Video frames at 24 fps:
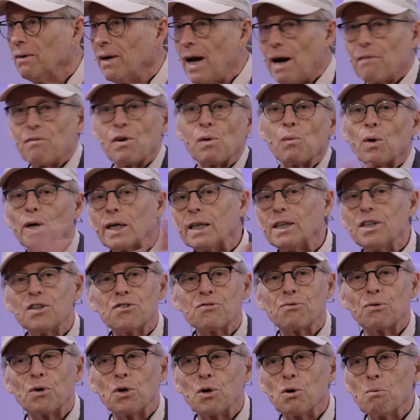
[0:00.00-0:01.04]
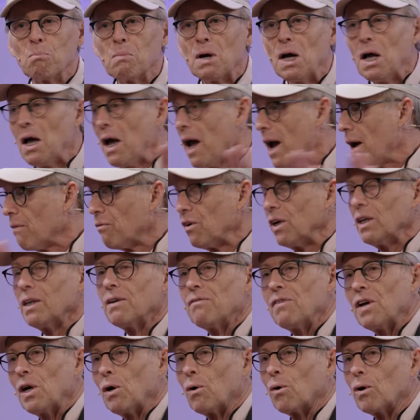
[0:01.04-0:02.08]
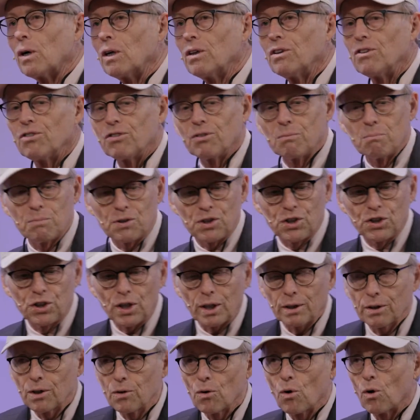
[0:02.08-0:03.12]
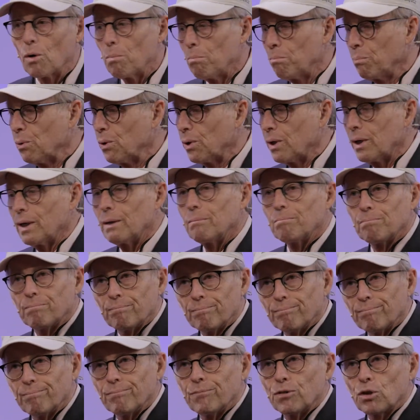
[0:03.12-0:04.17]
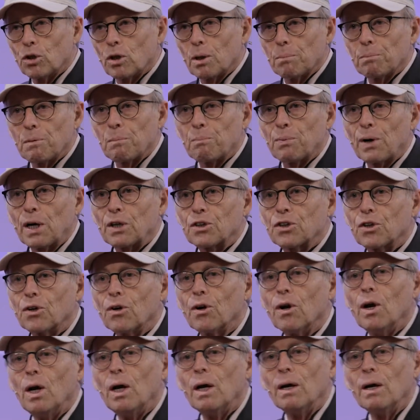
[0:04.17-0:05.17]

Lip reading: Everyone in this room, every living organism, shut the door, turn up the pressure.